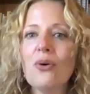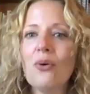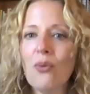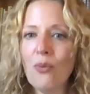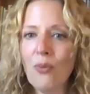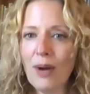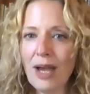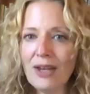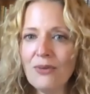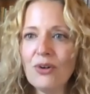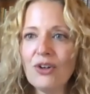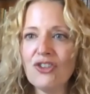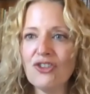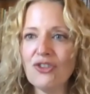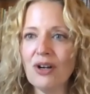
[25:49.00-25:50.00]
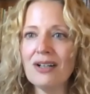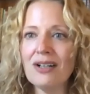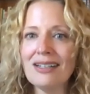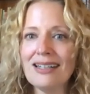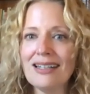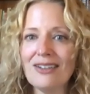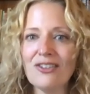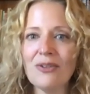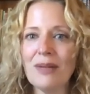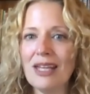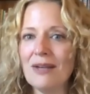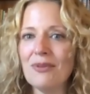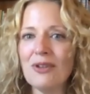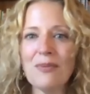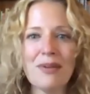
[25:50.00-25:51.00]
when we're struggling to be
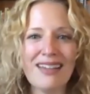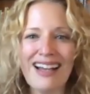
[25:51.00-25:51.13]
able to be